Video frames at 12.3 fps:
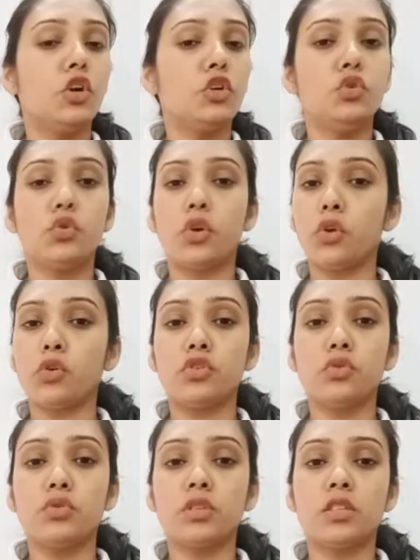You cannot
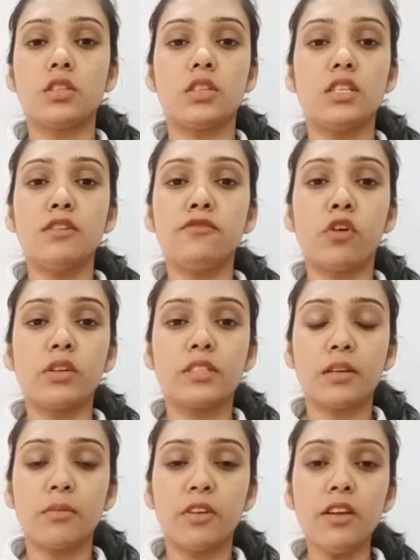use it in a
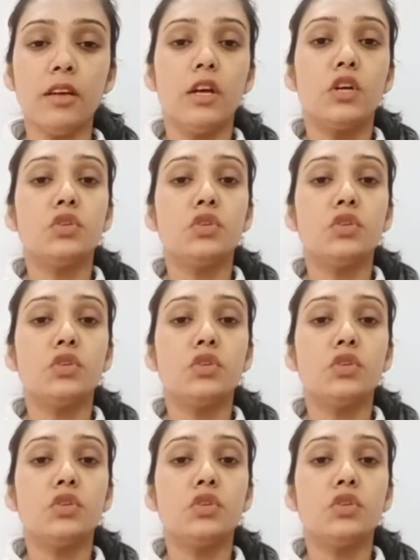defaulting way.